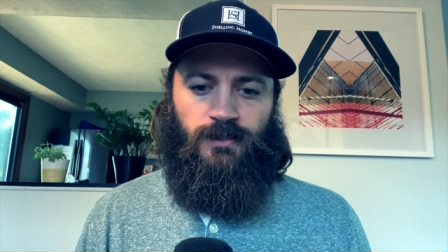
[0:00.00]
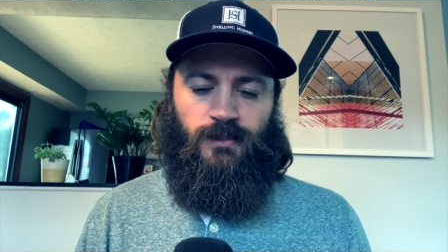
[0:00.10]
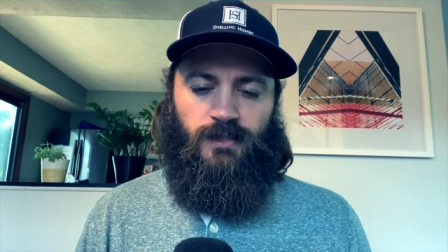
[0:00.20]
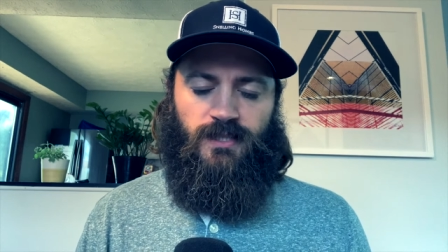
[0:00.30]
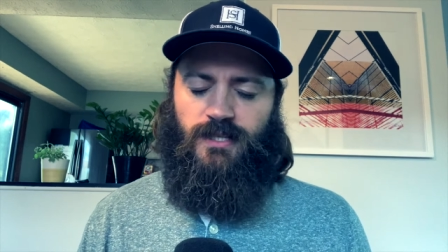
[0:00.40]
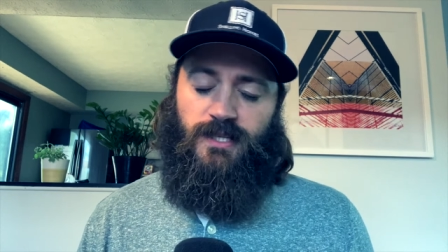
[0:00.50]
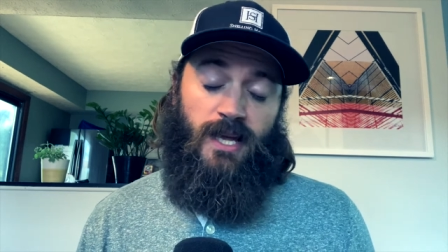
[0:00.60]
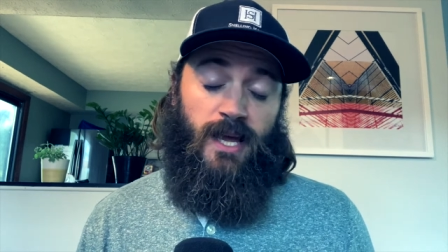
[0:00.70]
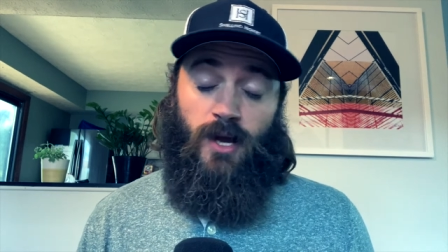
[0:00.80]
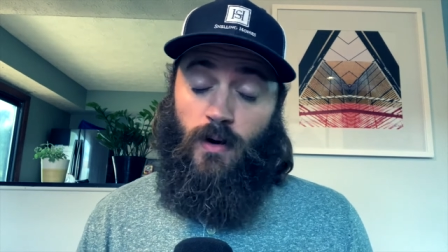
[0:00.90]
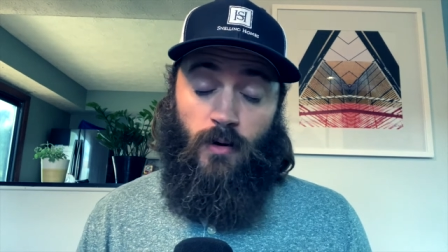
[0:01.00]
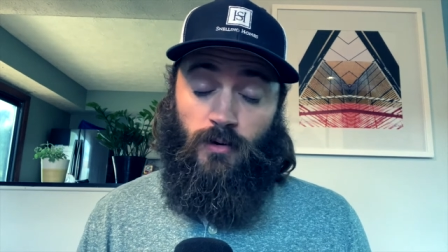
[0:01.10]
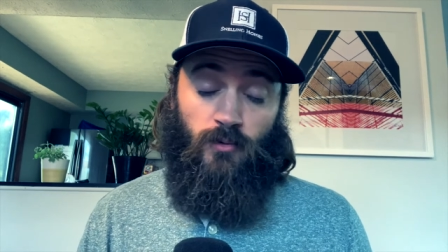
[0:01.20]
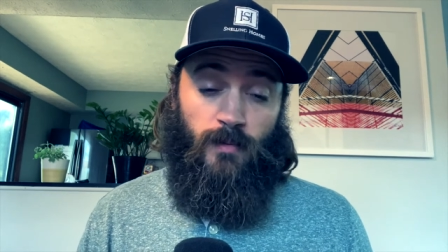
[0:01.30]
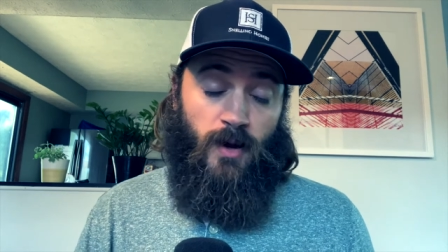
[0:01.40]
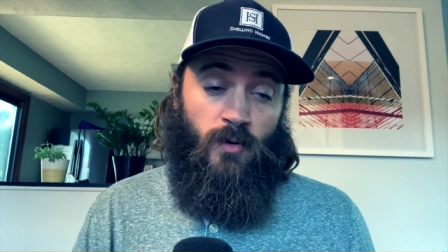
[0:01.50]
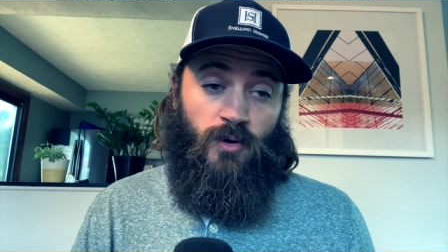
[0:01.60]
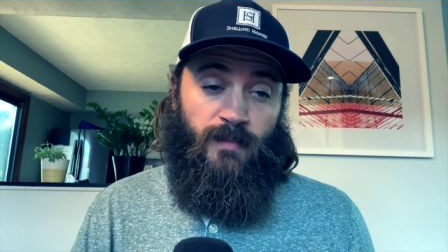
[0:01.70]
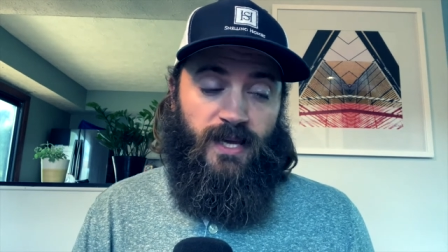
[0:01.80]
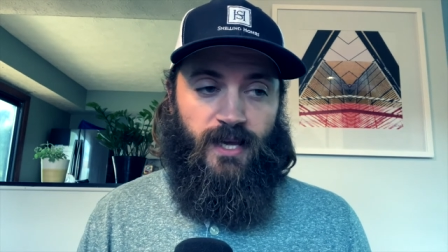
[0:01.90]
Because just say, oh, I want to, I
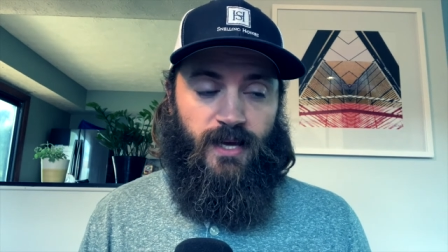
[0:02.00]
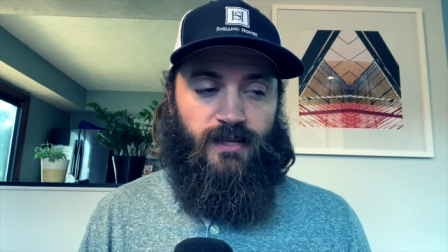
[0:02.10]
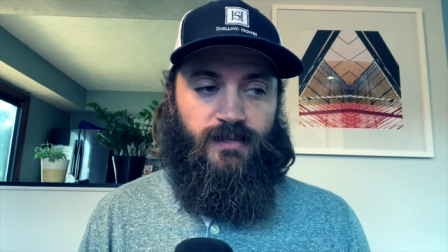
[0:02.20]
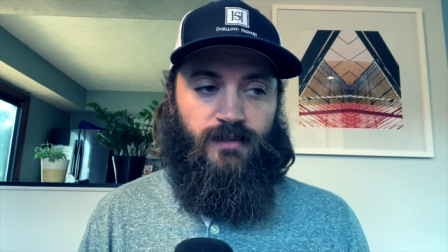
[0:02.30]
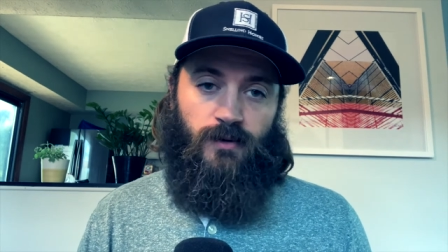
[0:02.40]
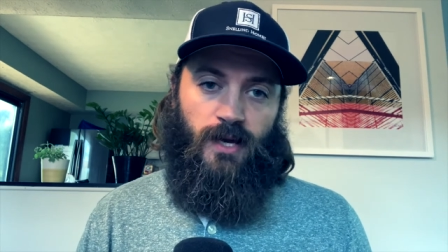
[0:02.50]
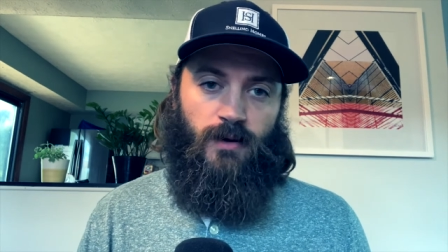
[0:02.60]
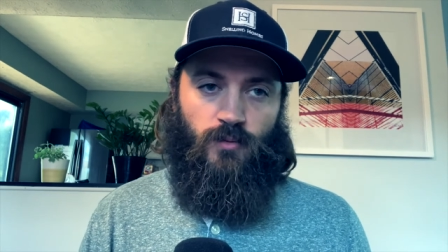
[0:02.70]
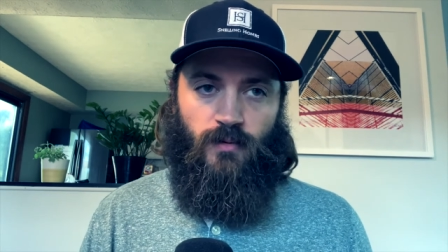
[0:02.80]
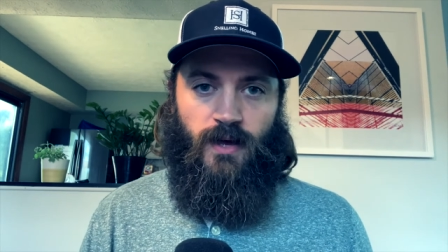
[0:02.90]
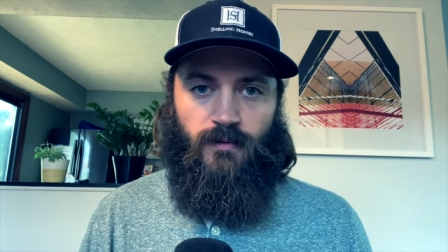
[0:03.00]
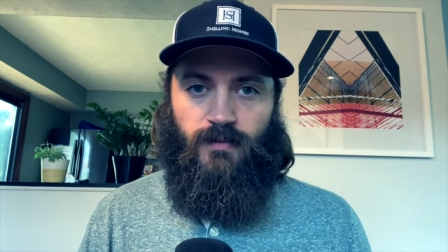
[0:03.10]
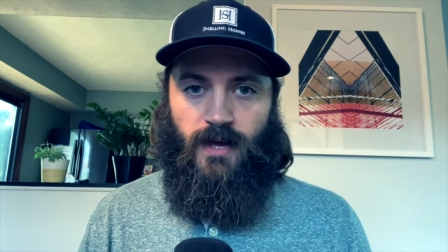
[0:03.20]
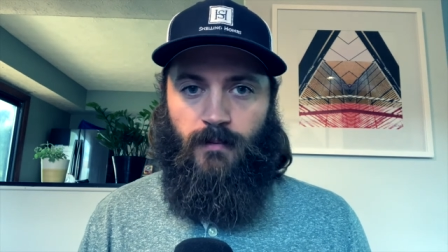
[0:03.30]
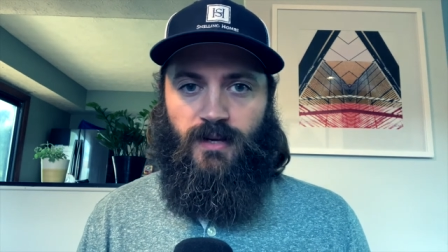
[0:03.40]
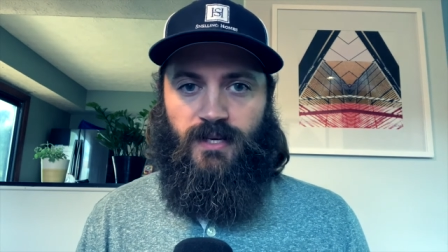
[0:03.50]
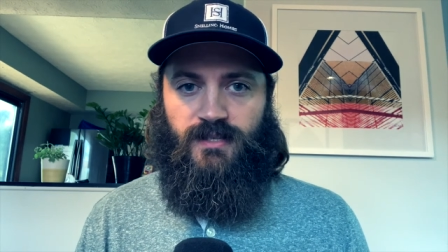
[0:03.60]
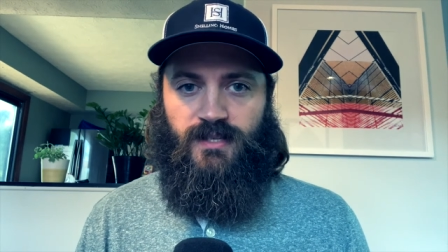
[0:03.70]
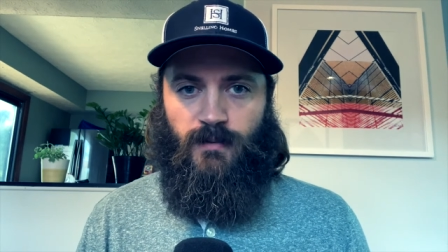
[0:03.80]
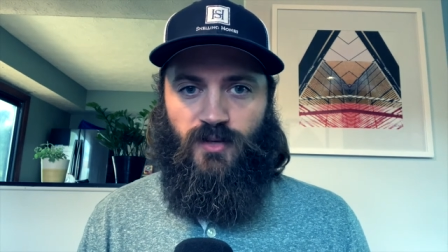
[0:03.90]
want to make hits. Okay, well that that
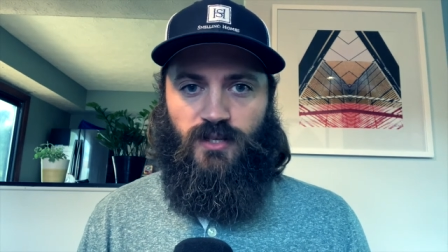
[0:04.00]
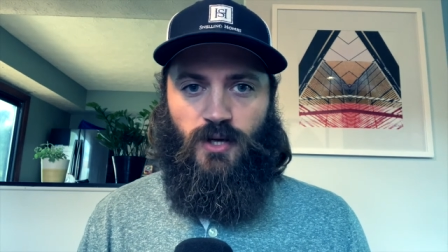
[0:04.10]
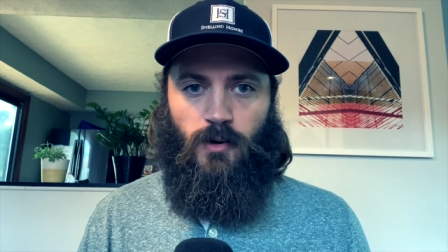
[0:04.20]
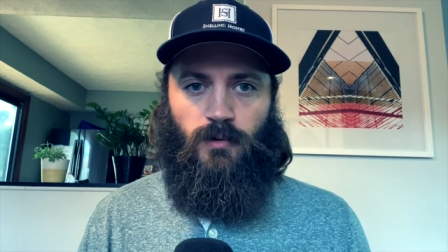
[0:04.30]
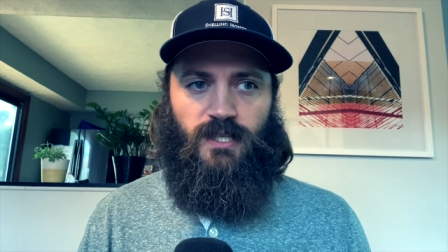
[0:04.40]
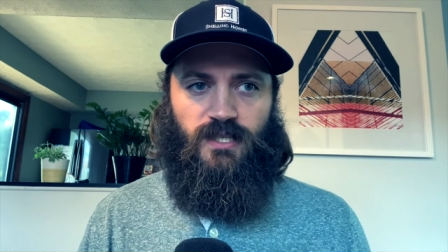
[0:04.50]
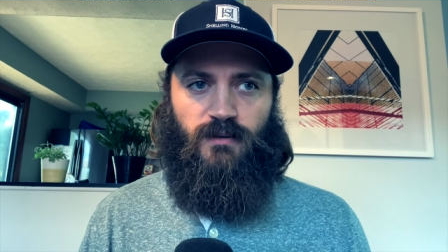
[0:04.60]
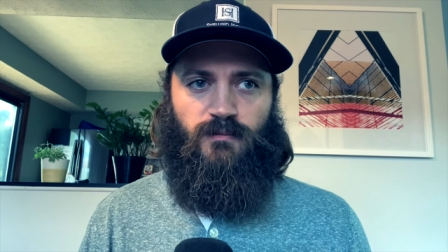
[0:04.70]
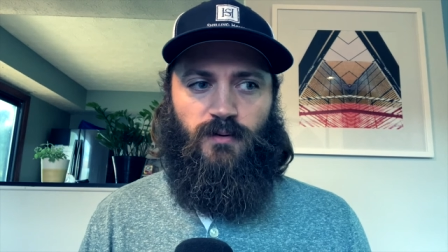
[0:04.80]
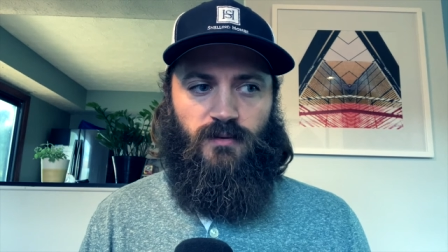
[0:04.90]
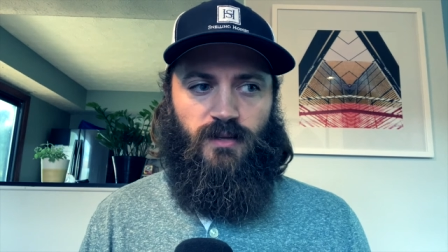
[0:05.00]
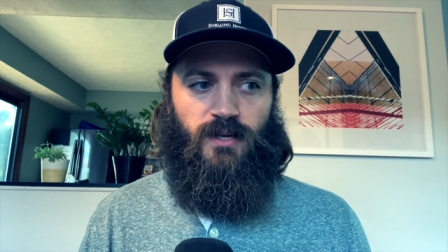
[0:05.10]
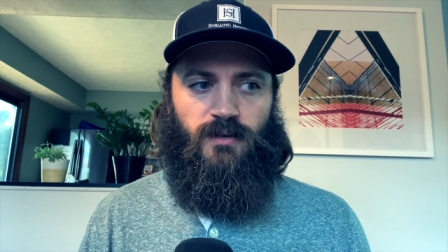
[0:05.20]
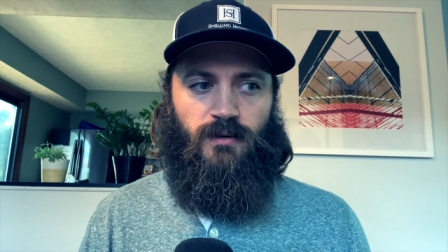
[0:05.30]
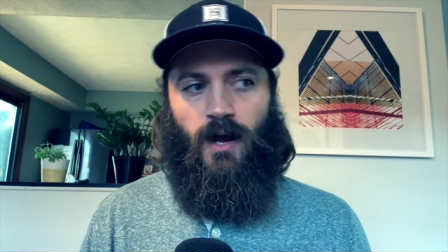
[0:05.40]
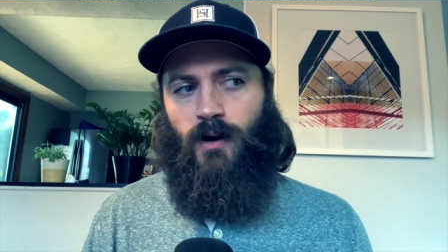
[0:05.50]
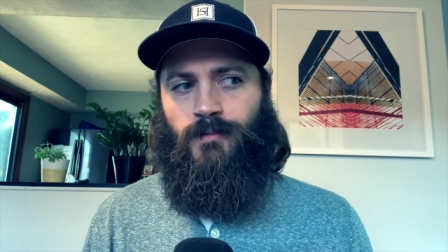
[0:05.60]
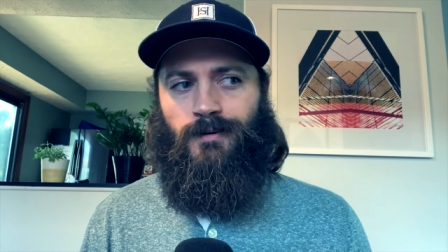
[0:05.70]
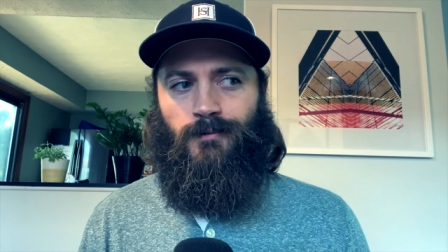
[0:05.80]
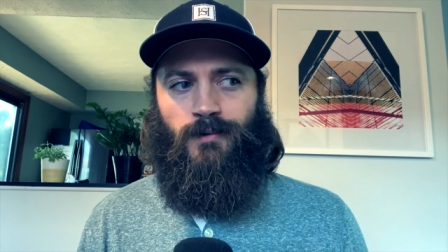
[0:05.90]
means something totally different than I
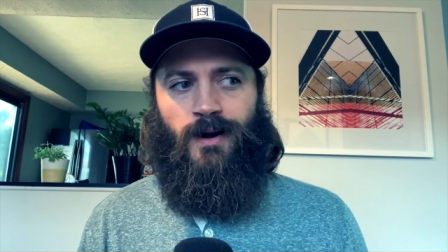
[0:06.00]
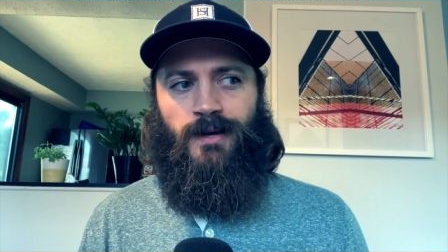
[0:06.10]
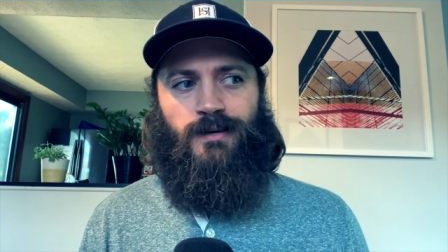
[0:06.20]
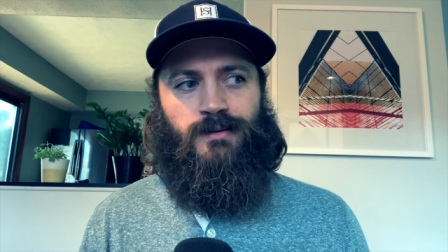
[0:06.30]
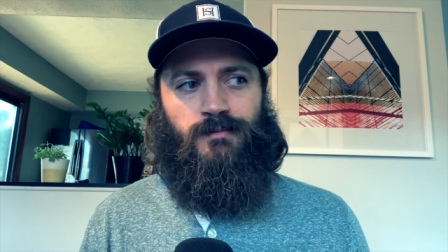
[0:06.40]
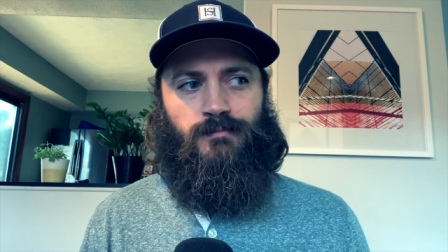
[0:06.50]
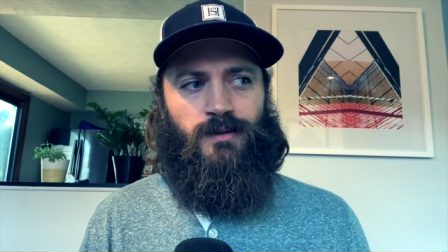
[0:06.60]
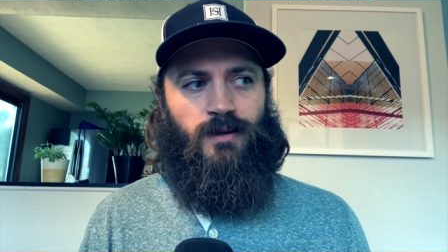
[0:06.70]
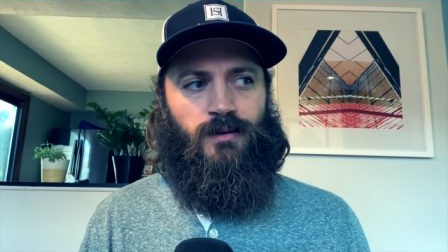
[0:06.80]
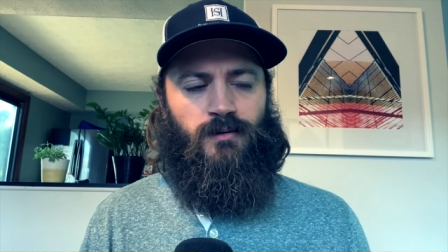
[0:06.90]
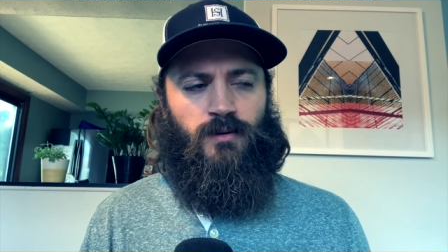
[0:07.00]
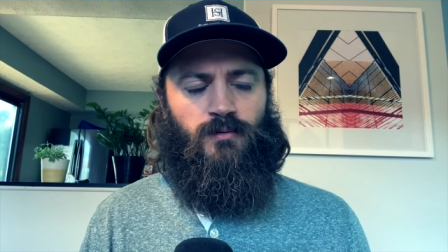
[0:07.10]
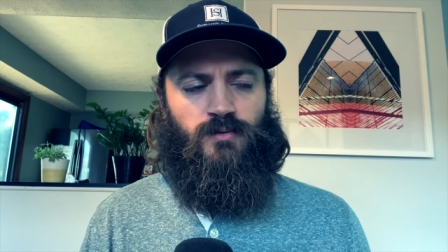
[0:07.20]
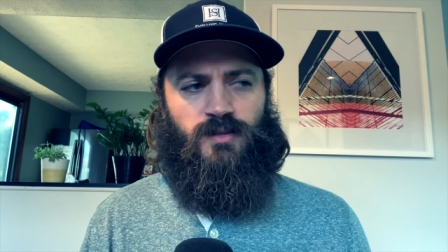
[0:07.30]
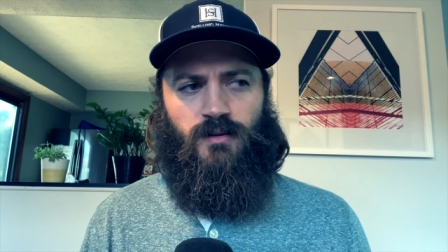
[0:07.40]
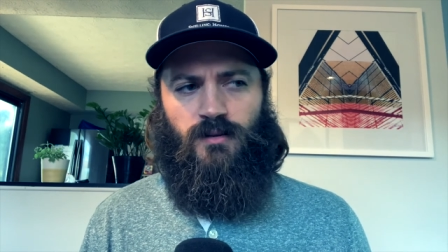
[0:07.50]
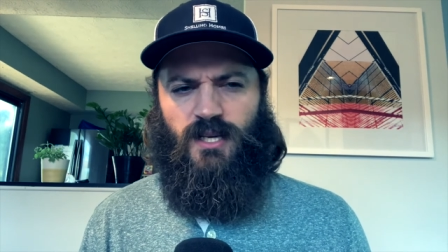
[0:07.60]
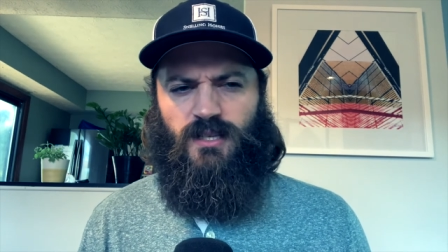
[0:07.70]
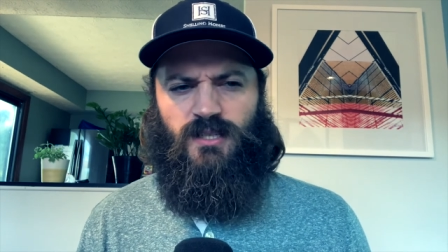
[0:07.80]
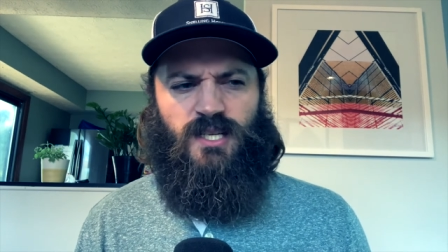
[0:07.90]
want to write like, like,
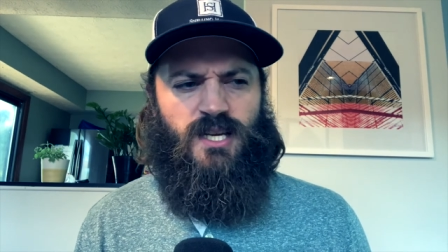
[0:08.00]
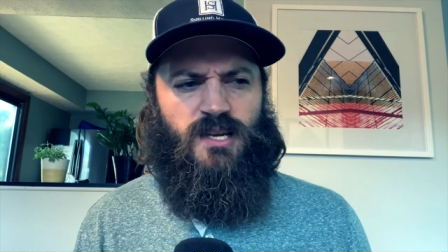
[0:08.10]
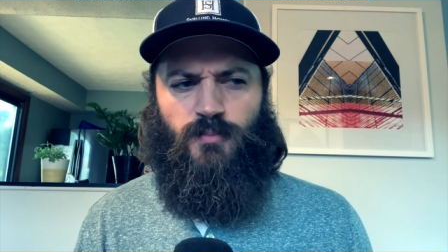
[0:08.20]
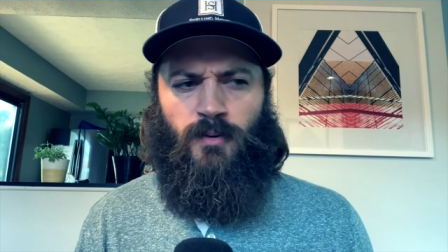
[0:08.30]
like deep,